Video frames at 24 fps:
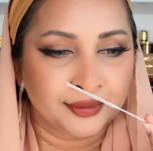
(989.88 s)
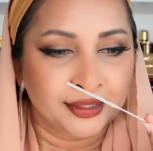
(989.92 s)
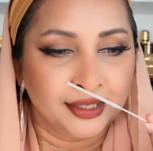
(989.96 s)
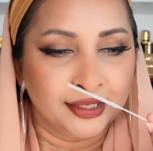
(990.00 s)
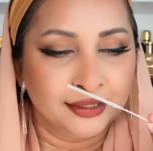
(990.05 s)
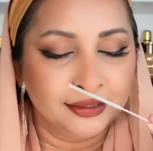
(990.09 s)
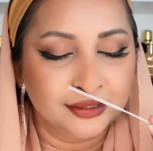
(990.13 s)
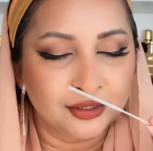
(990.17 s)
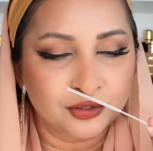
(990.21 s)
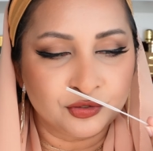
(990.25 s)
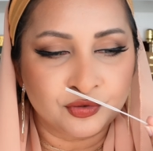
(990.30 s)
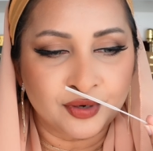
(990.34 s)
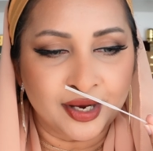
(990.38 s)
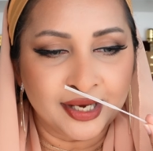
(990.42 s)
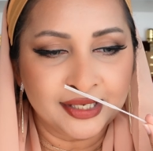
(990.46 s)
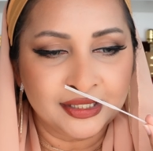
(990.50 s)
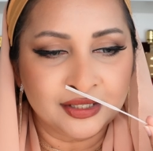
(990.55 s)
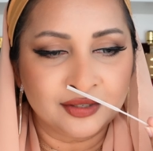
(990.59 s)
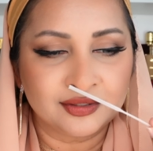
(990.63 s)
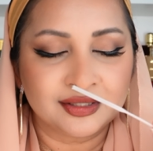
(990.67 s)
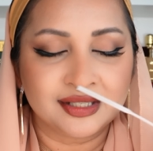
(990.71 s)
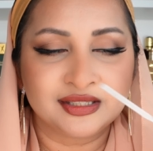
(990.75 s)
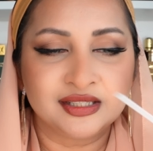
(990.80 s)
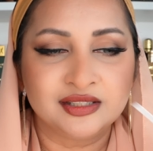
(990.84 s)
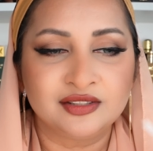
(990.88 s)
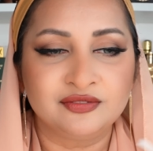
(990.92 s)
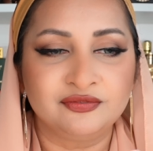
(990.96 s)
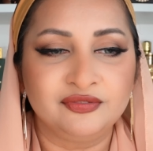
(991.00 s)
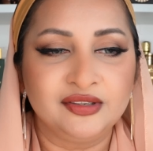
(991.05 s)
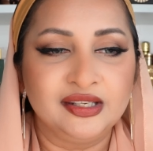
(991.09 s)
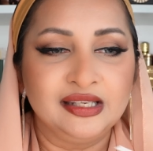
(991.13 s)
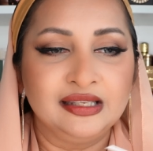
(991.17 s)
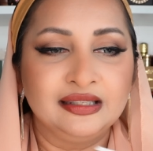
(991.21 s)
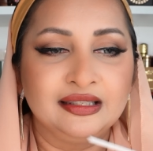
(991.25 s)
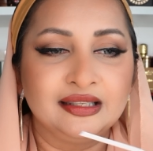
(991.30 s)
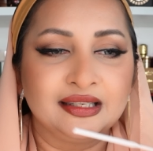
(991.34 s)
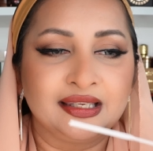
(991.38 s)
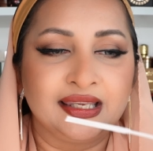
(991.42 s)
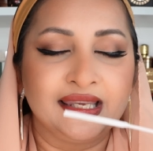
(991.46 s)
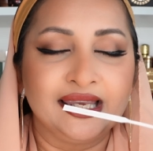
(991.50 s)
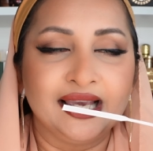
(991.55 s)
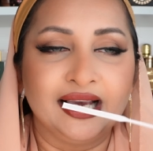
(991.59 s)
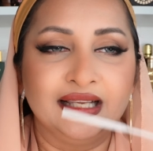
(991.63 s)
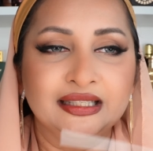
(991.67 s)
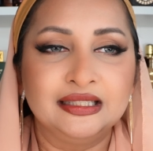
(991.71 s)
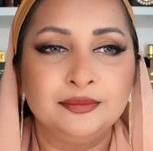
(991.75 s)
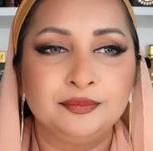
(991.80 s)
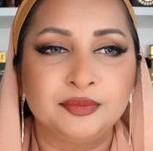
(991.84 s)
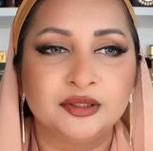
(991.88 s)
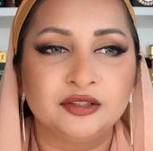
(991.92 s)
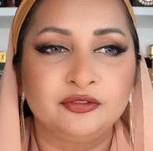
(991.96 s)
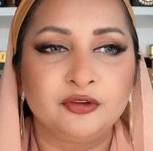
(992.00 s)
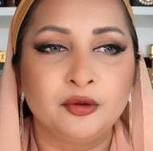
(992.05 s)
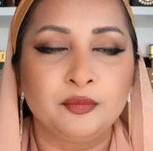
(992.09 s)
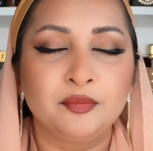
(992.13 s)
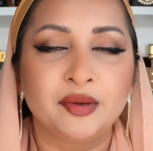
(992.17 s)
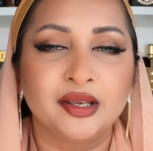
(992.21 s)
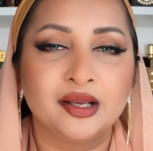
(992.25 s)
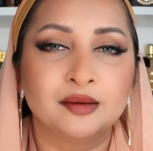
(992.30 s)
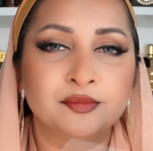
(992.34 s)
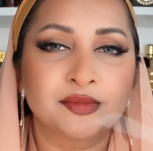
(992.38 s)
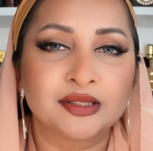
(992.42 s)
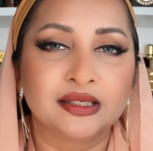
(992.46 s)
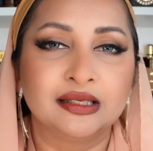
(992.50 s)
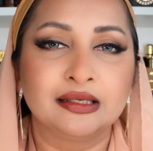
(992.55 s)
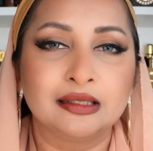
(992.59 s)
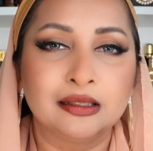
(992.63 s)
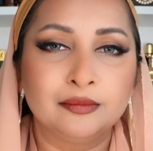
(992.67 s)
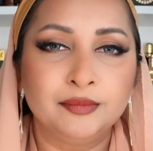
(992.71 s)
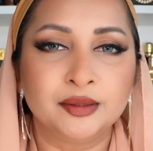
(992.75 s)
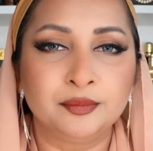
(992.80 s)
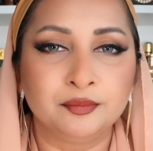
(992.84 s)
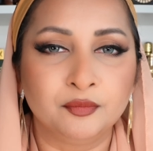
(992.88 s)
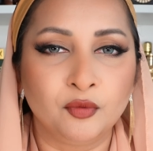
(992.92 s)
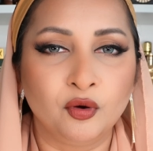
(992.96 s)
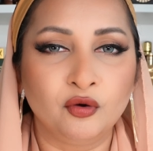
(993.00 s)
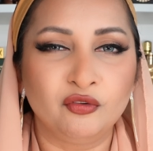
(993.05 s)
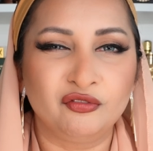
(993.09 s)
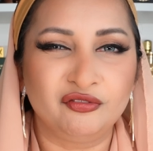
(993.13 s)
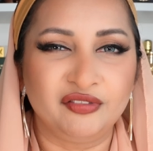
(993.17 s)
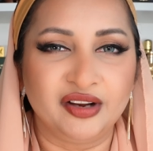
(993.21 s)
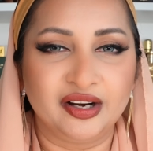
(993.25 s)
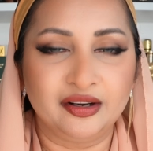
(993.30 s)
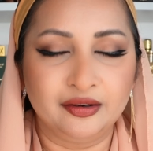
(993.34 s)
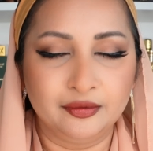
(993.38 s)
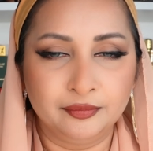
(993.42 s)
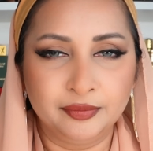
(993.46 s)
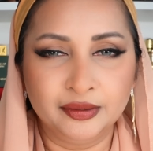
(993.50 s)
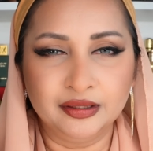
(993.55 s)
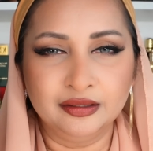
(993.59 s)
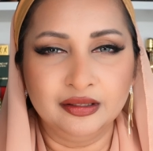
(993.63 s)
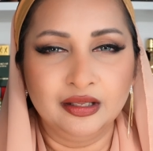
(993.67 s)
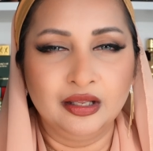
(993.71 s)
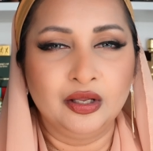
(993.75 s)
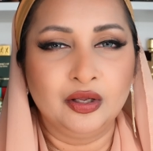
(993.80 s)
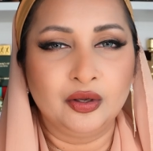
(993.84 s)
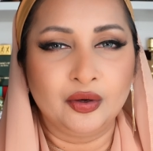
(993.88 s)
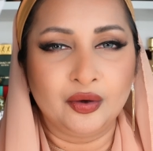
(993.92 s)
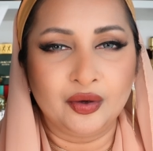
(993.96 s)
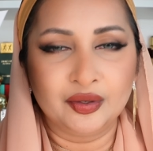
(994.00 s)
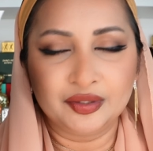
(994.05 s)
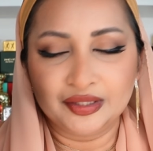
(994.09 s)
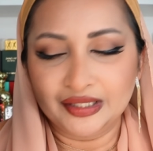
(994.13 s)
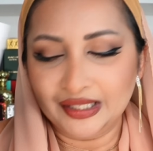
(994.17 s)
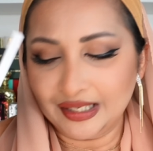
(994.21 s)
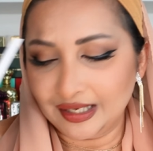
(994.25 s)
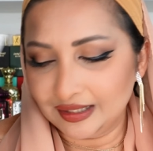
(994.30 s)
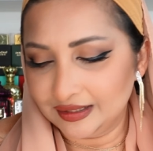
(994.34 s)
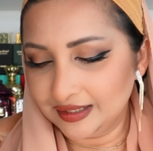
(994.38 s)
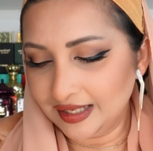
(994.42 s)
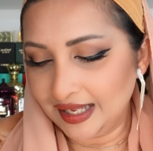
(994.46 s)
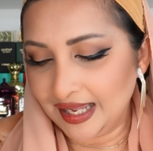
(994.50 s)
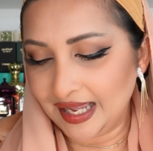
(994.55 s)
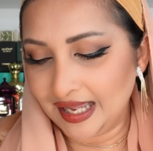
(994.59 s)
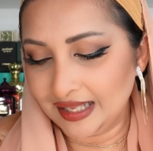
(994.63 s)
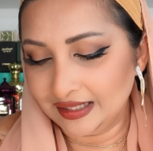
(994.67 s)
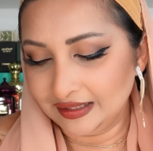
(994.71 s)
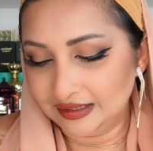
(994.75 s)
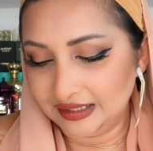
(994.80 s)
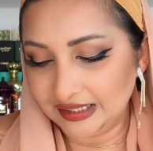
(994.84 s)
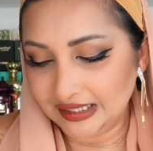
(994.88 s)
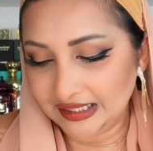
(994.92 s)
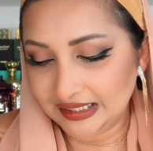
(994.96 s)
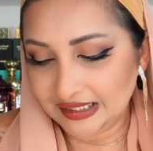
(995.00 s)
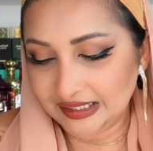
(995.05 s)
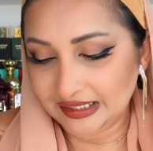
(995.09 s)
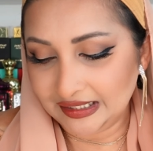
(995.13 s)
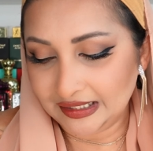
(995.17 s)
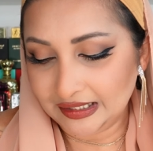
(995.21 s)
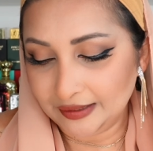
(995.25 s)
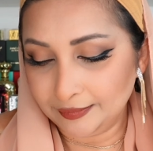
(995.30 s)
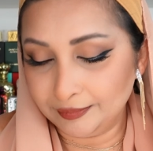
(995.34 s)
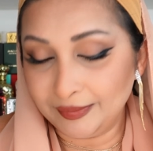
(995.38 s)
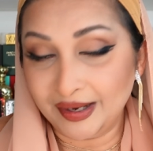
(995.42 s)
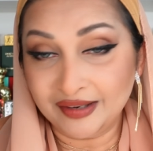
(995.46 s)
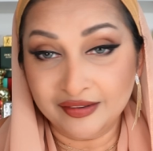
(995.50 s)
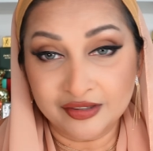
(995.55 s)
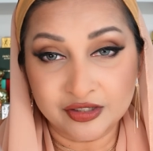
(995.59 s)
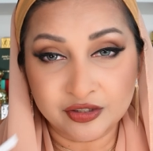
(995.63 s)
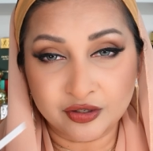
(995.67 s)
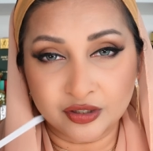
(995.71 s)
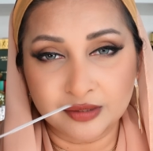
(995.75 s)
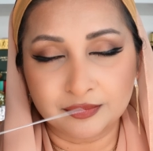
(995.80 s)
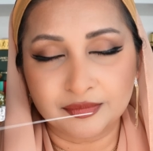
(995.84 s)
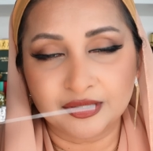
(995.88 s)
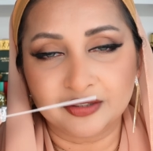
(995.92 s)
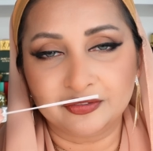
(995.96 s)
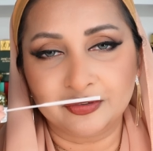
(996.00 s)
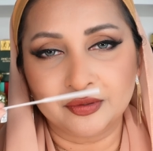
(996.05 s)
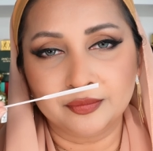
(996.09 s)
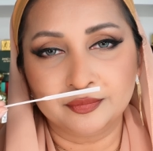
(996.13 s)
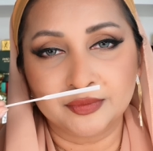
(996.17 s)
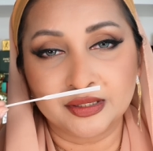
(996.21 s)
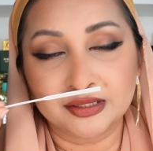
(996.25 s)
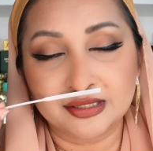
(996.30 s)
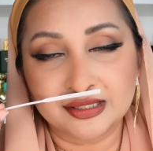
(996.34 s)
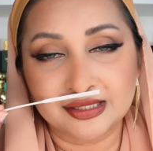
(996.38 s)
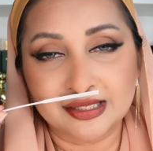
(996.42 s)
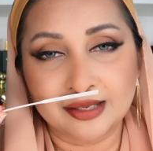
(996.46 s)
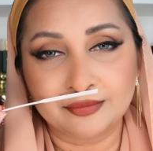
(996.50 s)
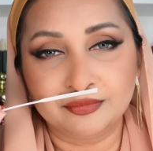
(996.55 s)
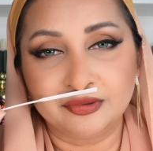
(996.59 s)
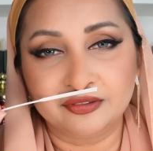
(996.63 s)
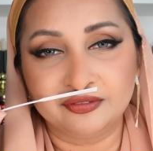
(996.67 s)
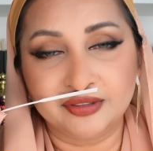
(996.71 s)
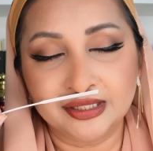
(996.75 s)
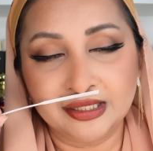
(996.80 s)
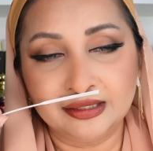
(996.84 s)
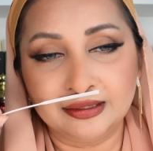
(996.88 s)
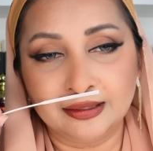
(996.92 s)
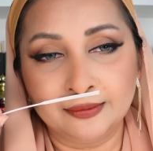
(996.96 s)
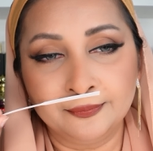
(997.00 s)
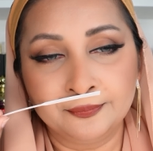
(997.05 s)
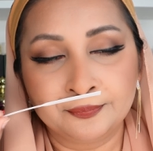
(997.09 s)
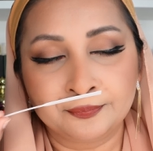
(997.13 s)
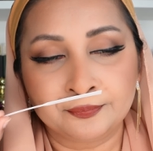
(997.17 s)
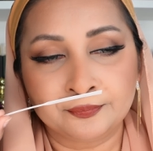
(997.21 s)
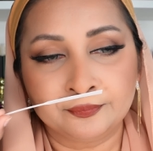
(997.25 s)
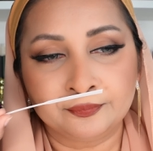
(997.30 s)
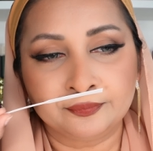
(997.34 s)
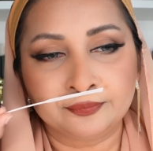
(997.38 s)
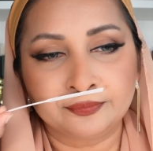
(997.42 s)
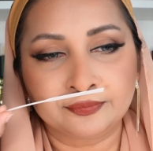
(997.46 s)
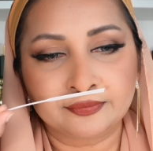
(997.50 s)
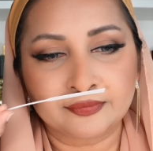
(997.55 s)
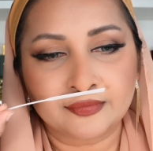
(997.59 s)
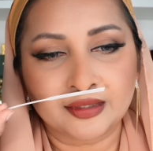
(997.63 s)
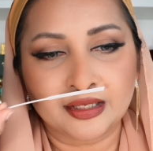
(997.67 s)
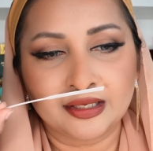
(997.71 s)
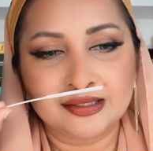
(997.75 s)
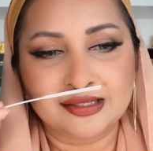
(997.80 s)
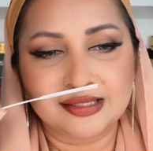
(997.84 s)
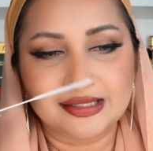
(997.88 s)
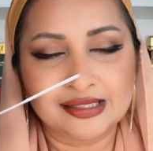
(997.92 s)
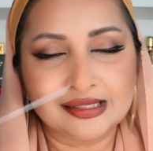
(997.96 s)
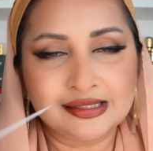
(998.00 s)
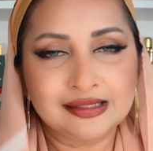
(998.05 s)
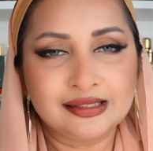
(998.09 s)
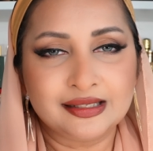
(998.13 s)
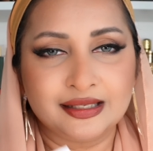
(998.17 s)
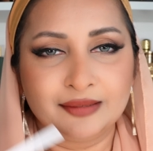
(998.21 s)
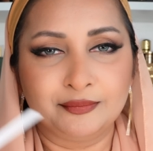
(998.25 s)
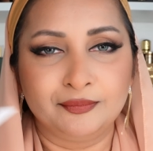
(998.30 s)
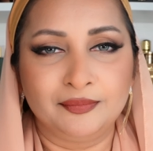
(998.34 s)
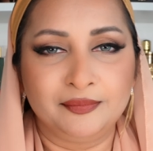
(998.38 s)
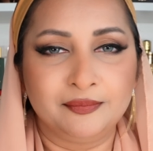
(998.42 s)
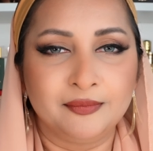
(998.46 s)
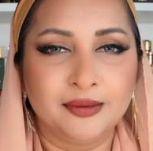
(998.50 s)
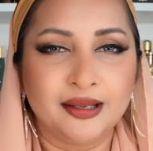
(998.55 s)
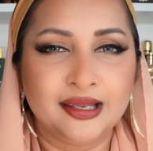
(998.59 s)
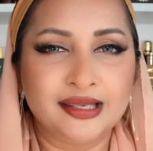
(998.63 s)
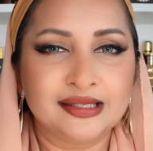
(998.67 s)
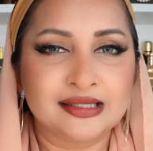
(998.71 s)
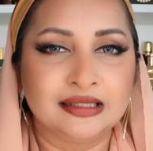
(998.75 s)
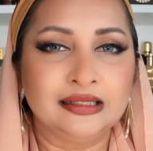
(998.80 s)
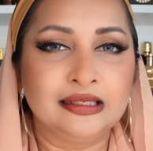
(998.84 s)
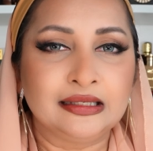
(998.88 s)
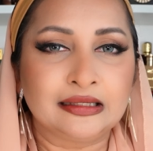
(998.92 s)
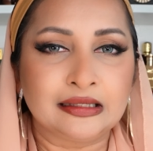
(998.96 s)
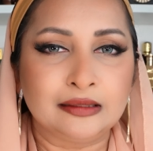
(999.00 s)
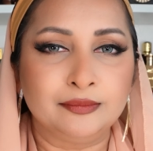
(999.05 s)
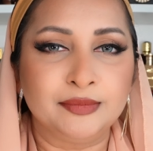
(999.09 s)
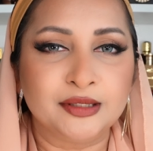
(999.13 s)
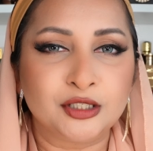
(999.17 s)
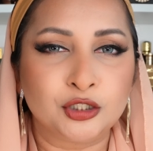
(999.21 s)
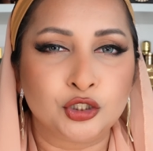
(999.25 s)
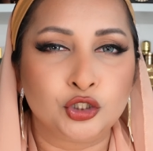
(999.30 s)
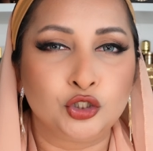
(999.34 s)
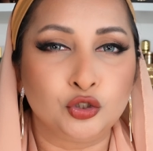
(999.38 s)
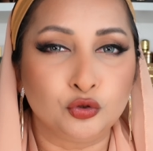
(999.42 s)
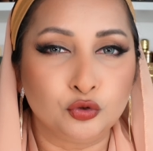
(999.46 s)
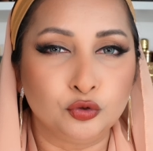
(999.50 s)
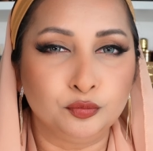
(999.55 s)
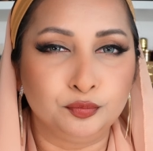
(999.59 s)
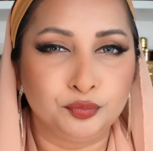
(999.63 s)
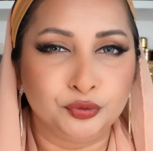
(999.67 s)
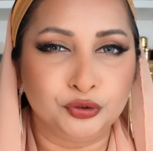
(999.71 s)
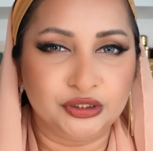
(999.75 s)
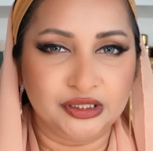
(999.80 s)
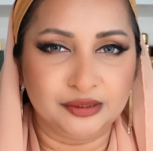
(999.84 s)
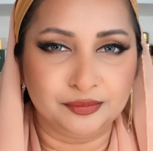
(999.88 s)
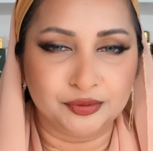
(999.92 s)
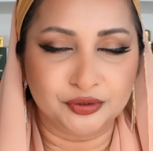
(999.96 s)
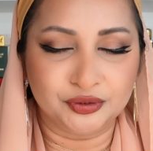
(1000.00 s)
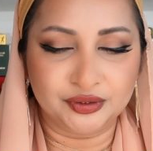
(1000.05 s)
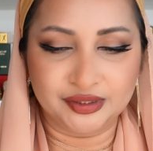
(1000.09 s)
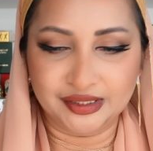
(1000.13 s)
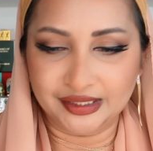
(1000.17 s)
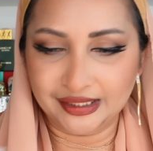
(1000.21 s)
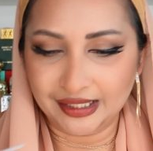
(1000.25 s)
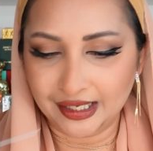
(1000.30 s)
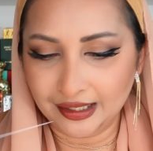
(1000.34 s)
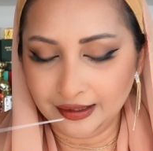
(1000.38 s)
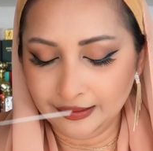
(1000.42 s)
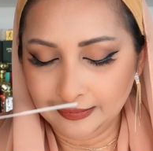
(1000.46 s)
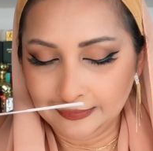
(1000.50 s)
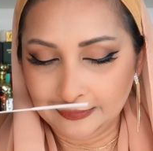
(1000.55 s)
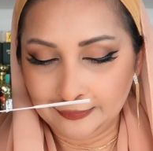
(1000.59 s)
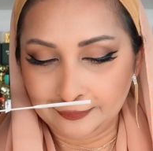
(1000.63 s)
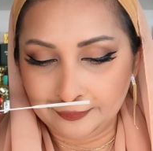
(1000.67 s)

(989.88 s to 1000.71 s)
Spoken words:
In the dried out, I just feel the Kiali perfume becomes a little bit more wearable. On the other hand, the Paris Corner perfume, the December Vanilla, still is a little bit too boozy, yeah?